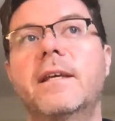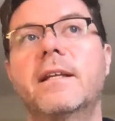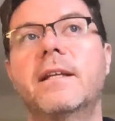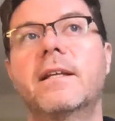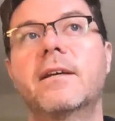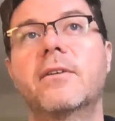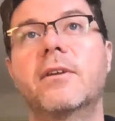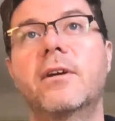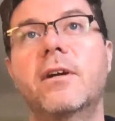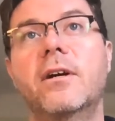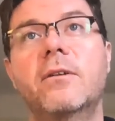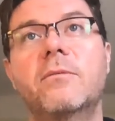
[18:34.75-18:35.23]

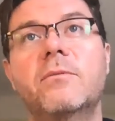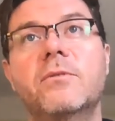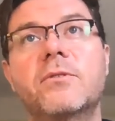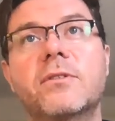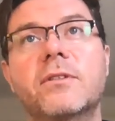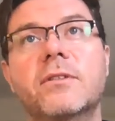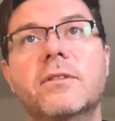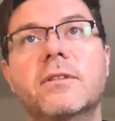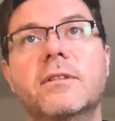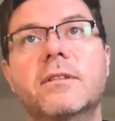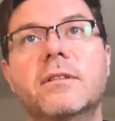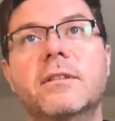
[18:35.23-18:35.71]
Now they are
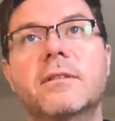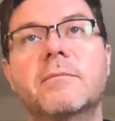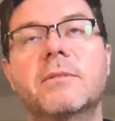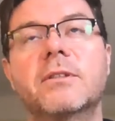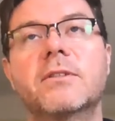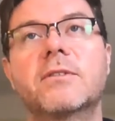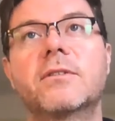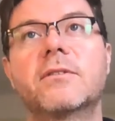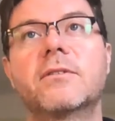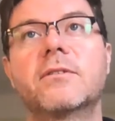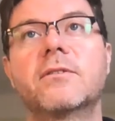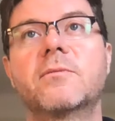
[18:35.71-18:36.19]
resilient, I
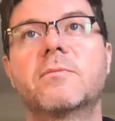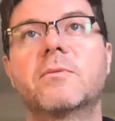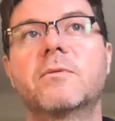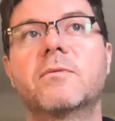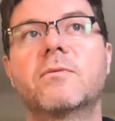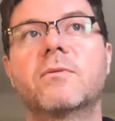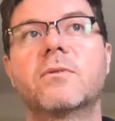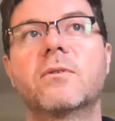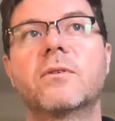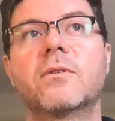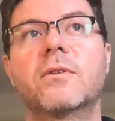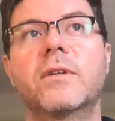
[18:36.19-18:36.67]
mentioned this
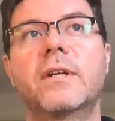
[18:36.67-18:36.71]
before,